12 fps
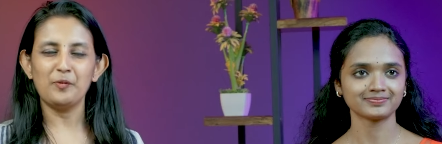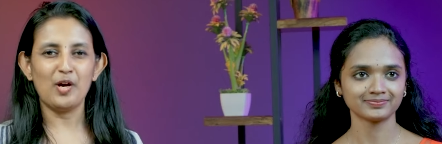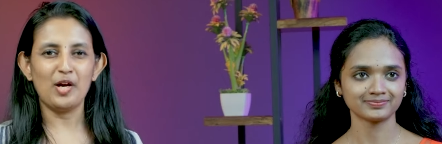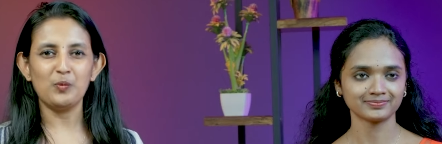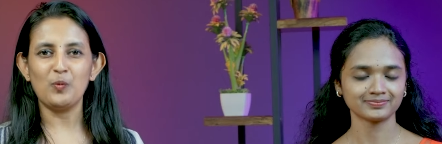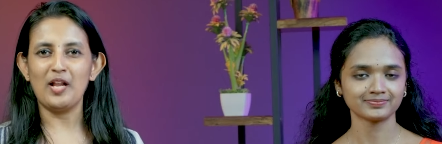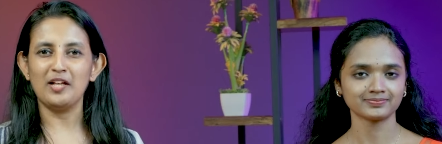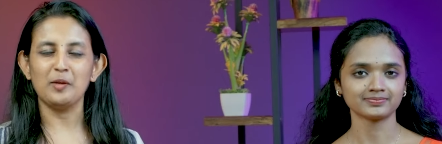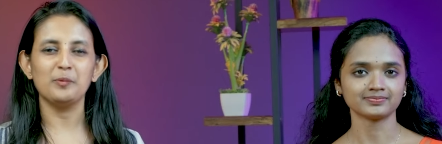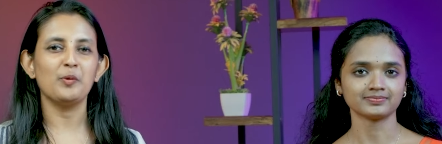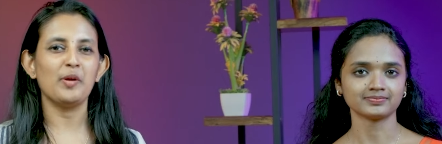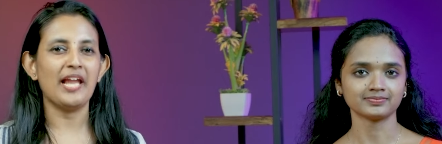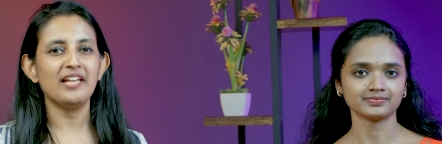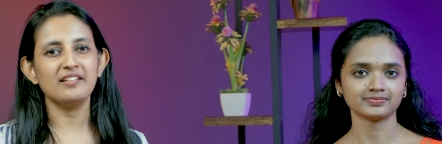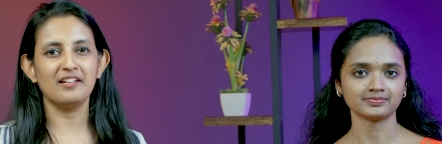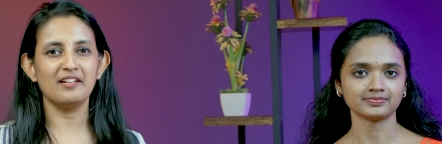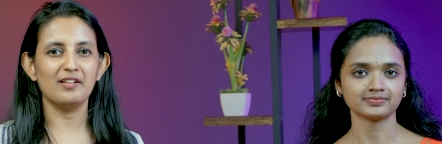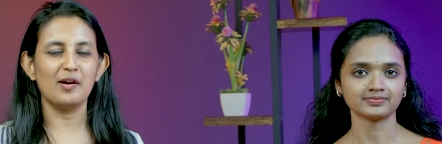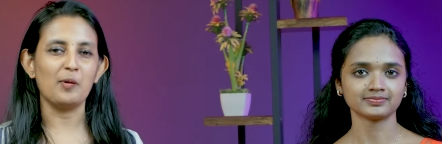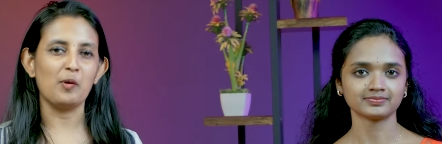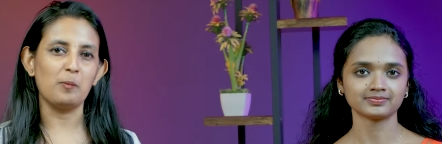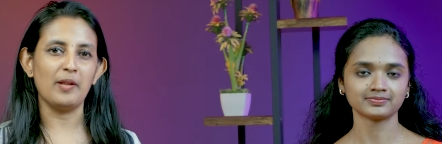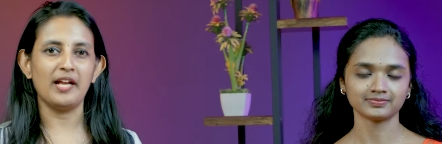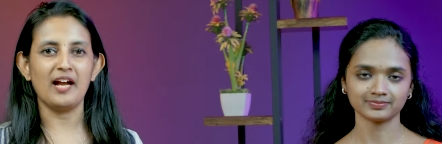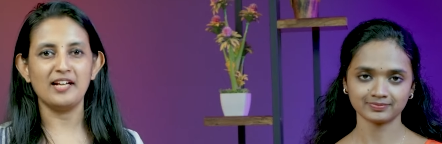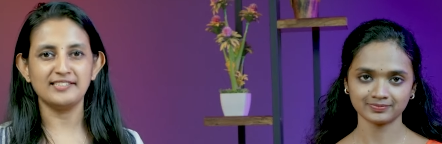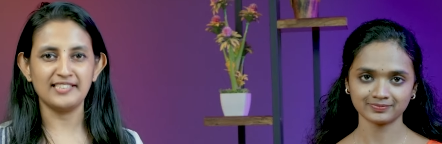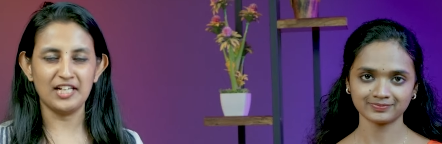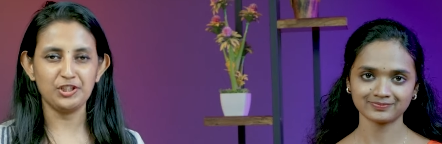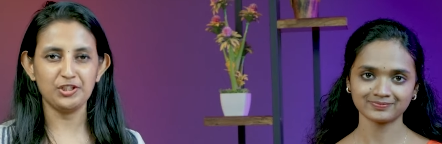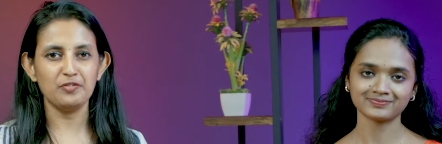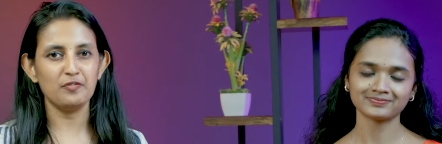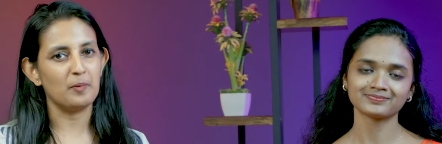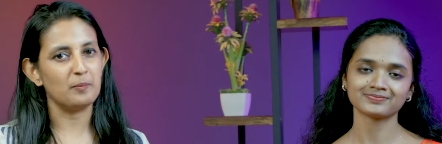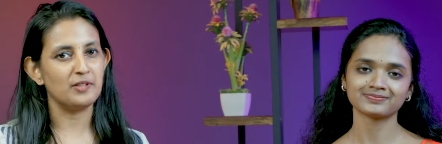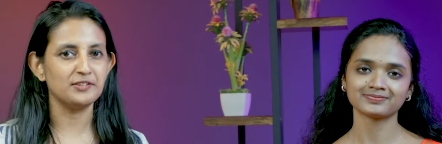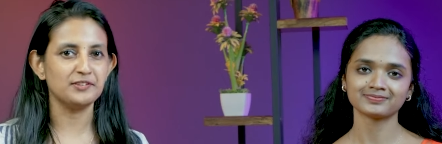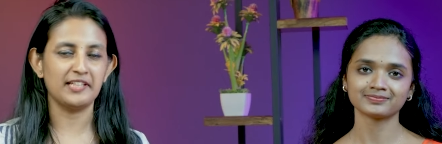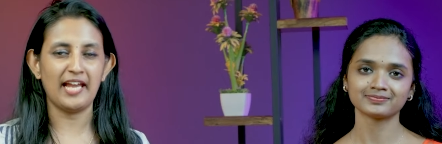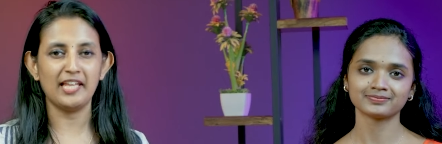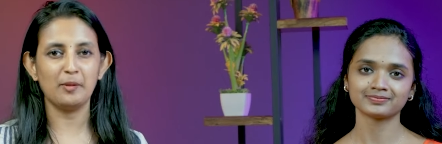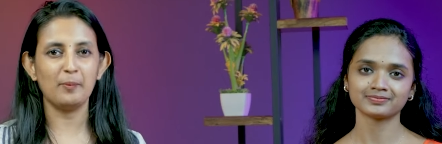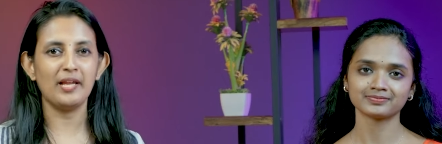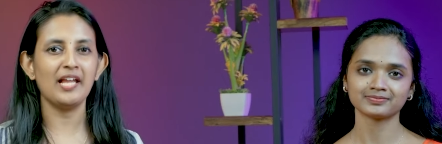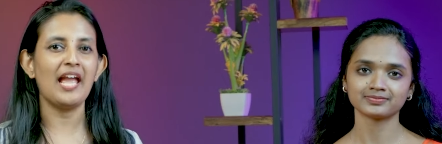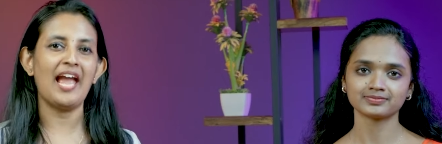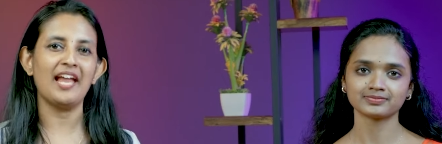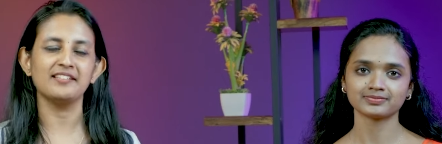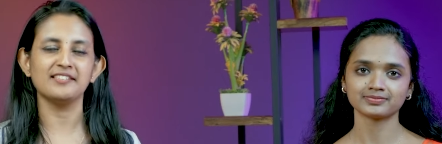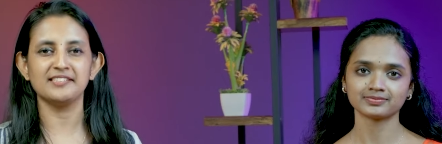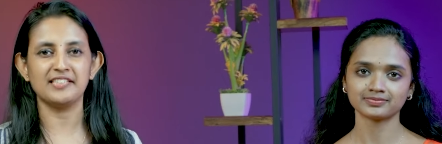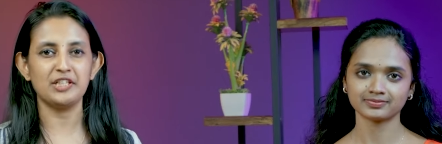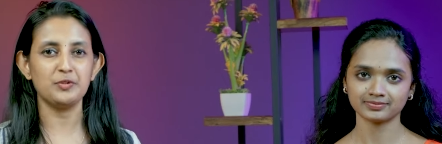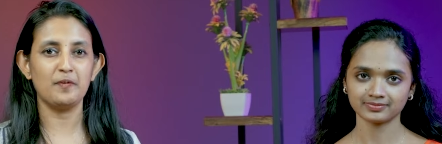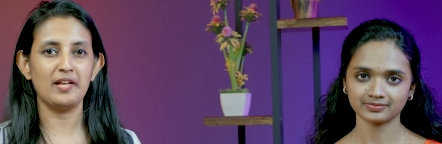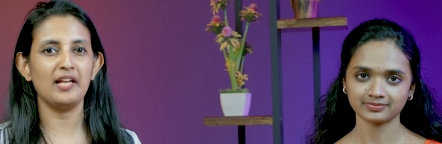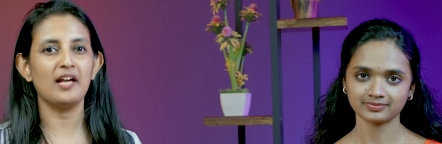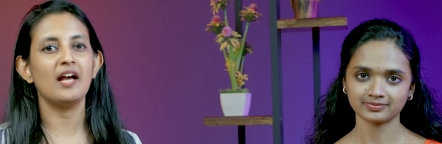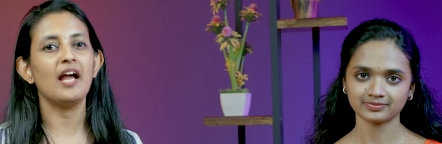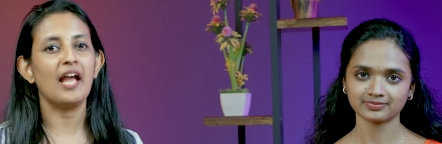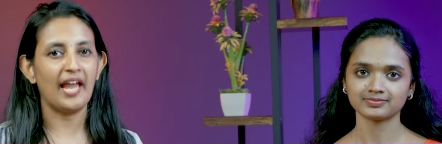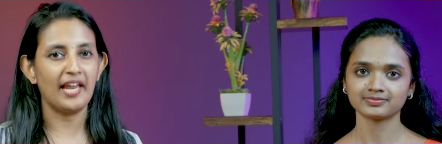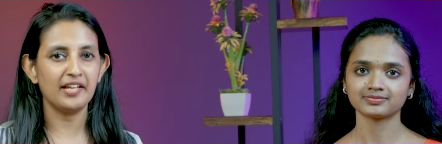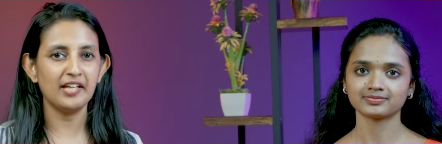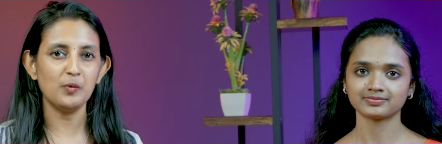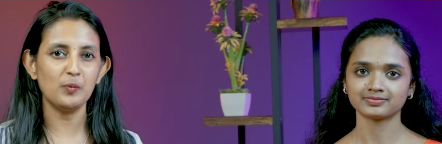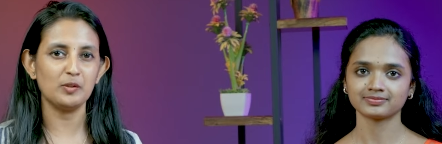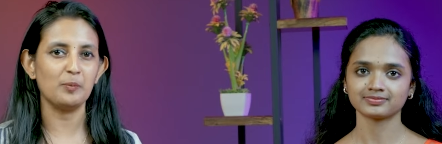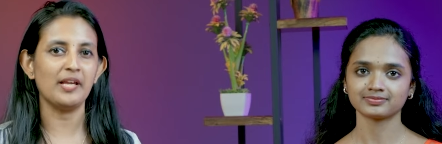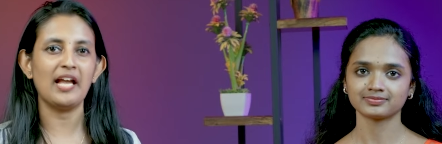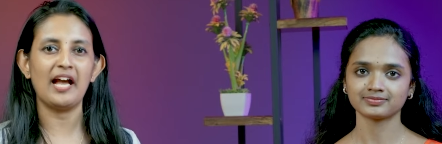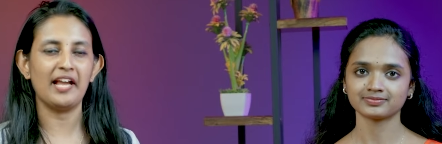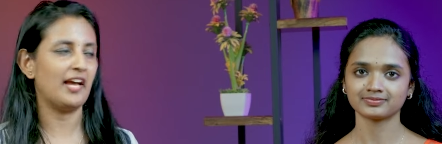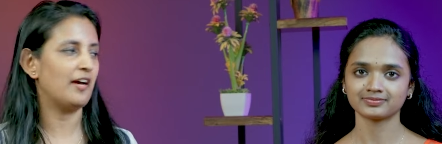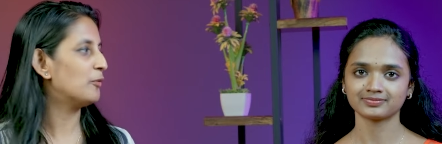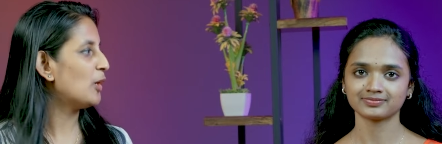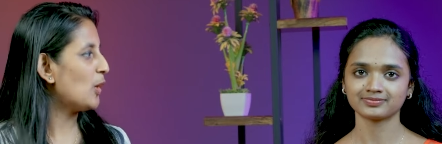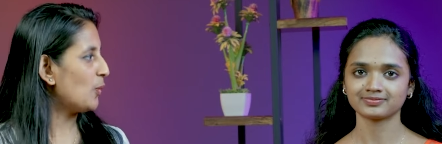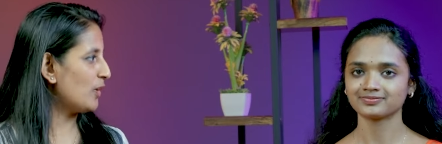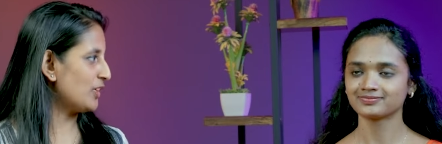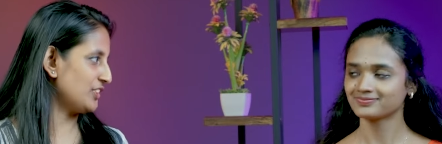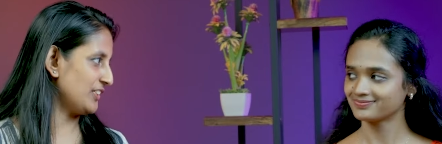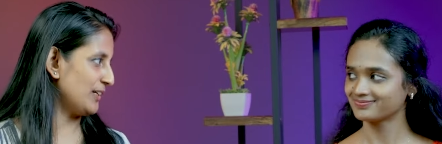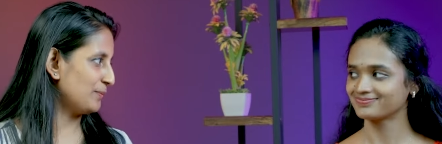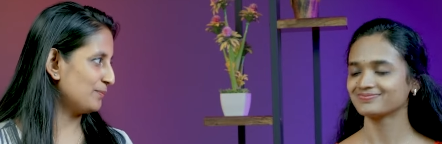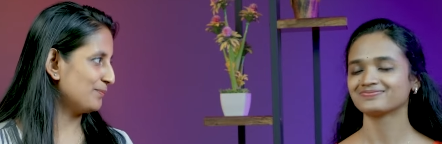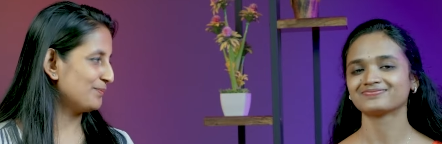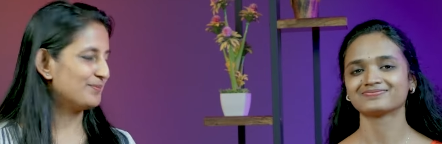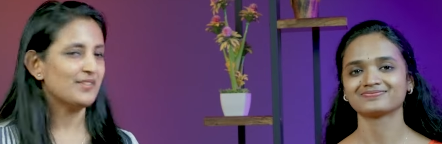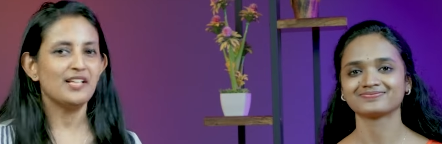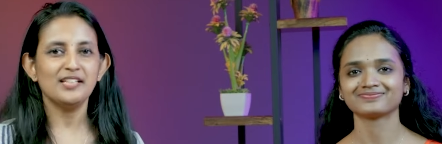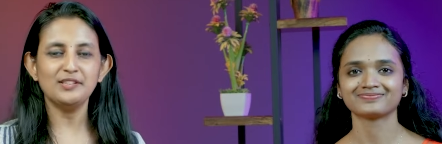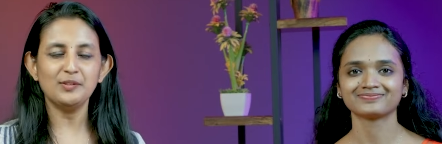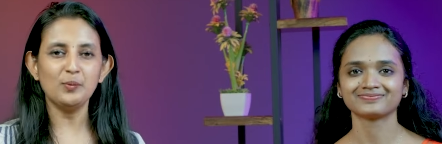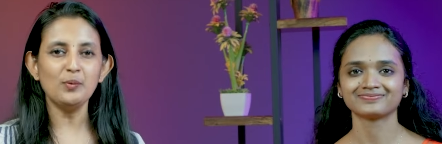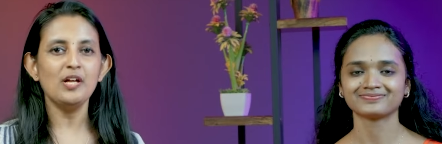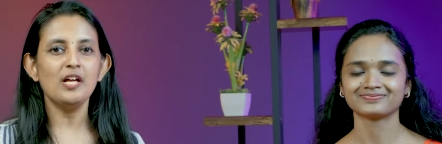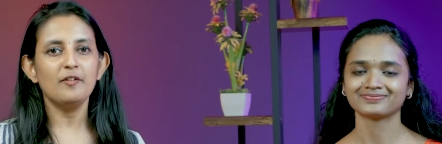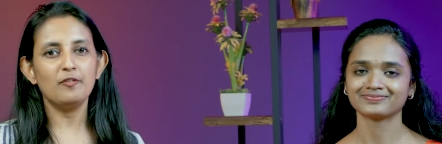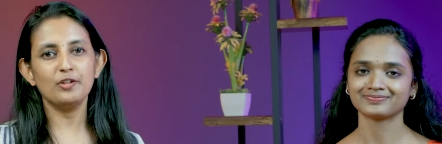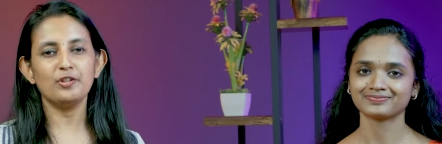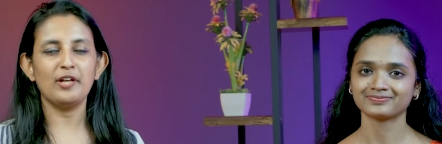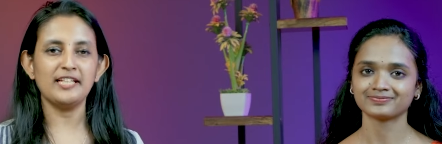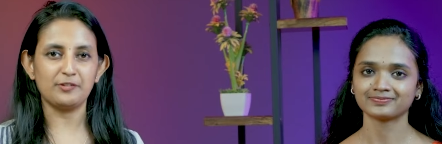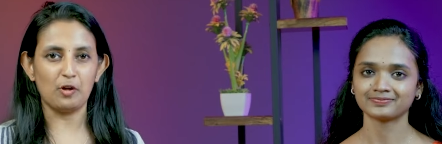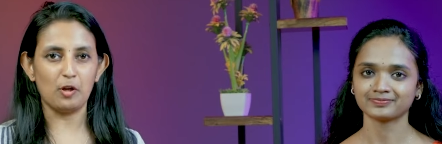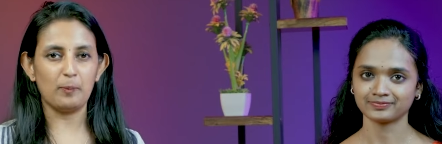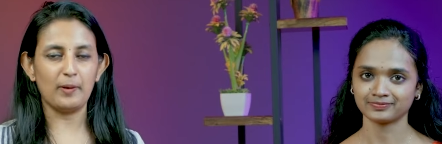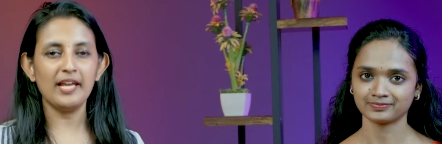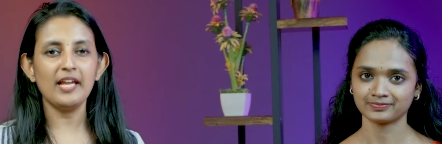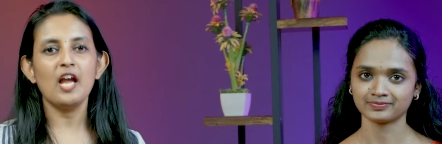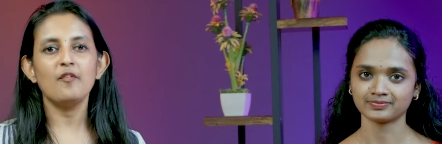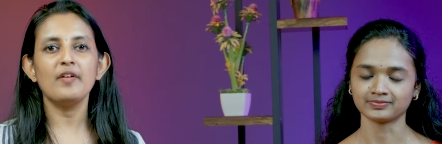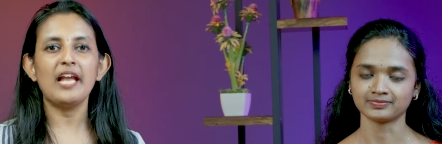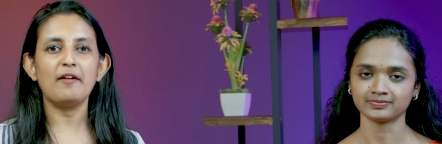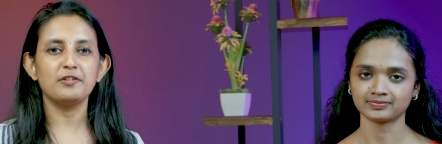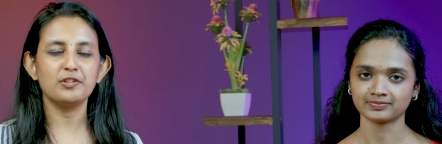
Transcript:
Speaker 1: everyone, welcome to yet another roleplay card session from Tiju's Academy and this is Aishwarya and here with me I have Varsha. So for today's roleplay, we have